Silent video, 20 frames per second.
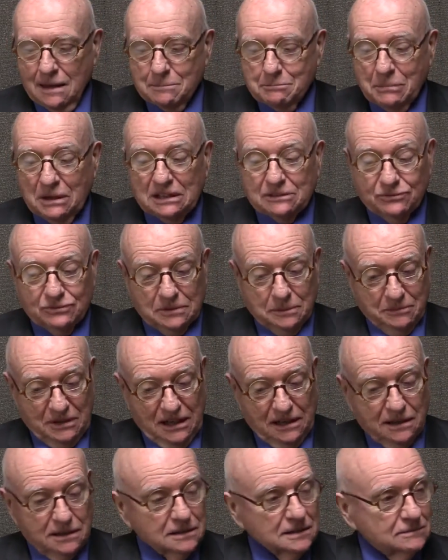But from
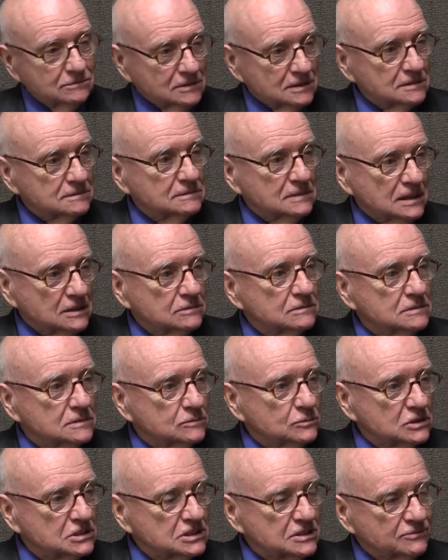there, it
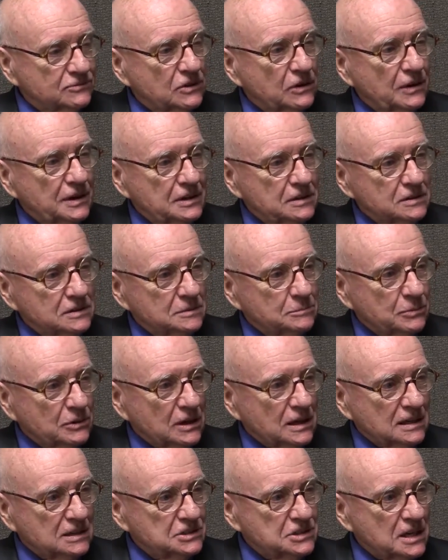was a very good
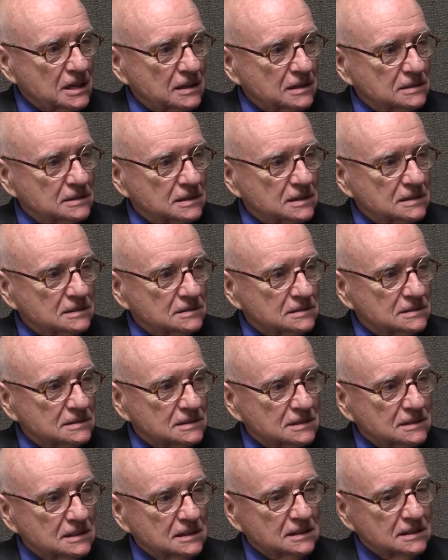project, and
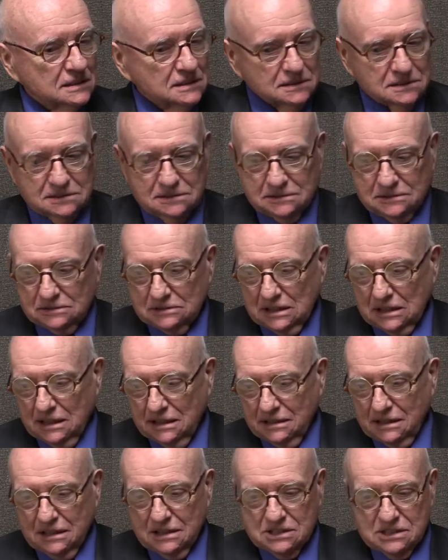I
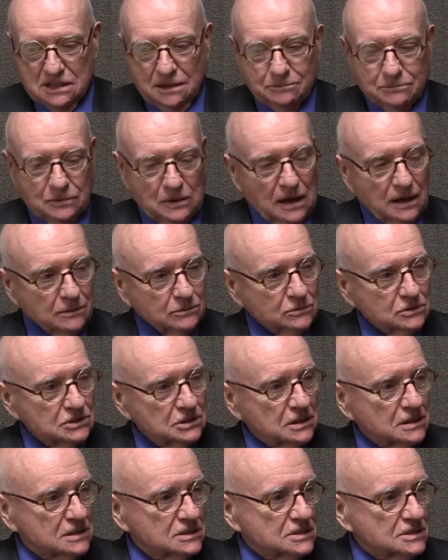think I was
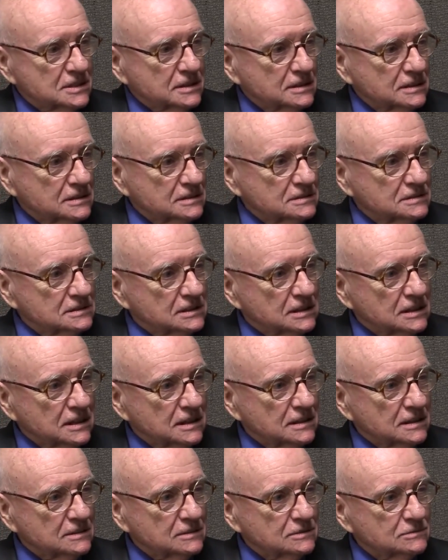concerned
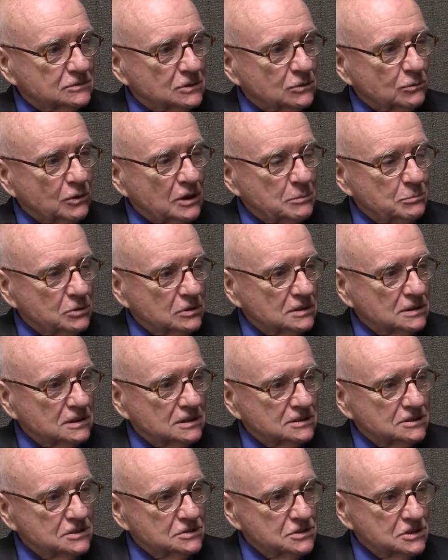when we put the
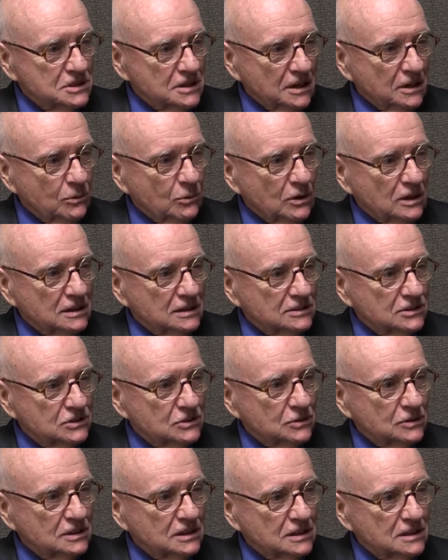2 stairwells
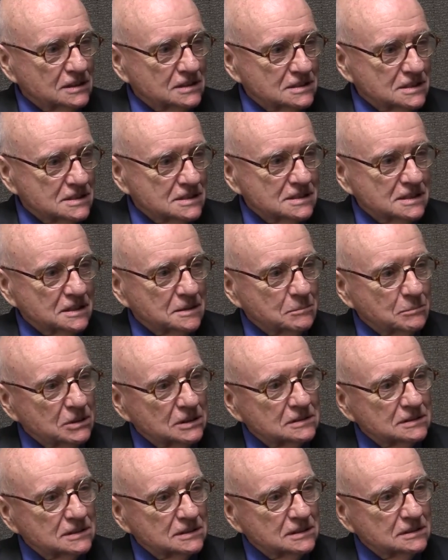on the existing
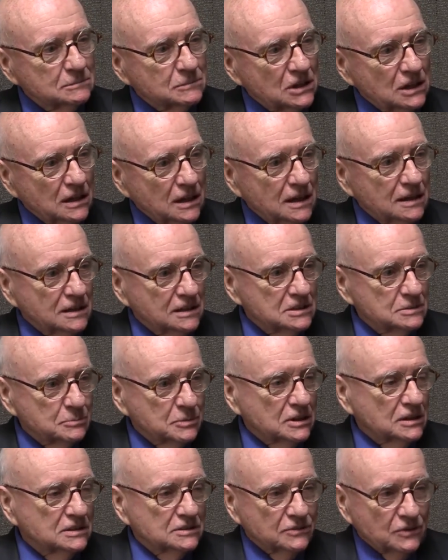building.
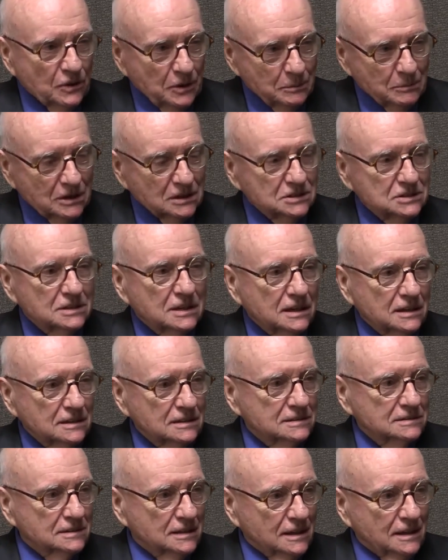Mechanicsburg's very much like
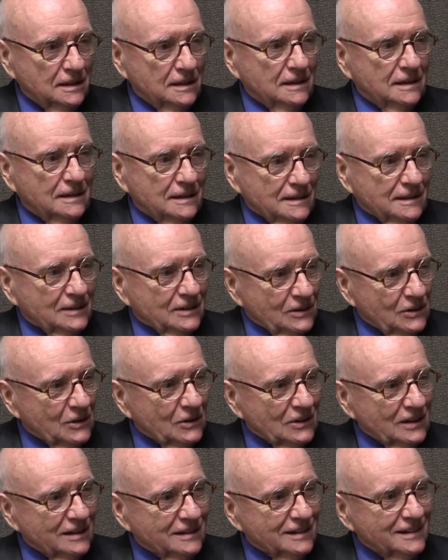
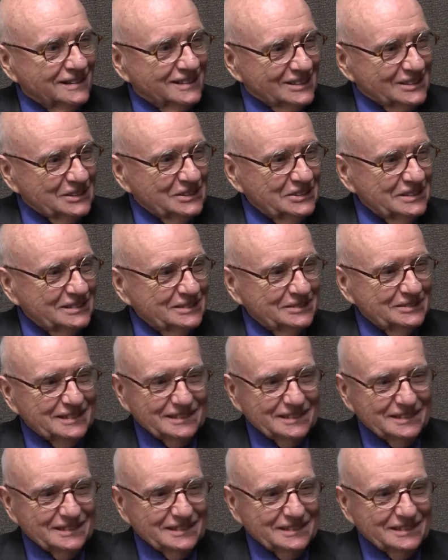Carlisle in the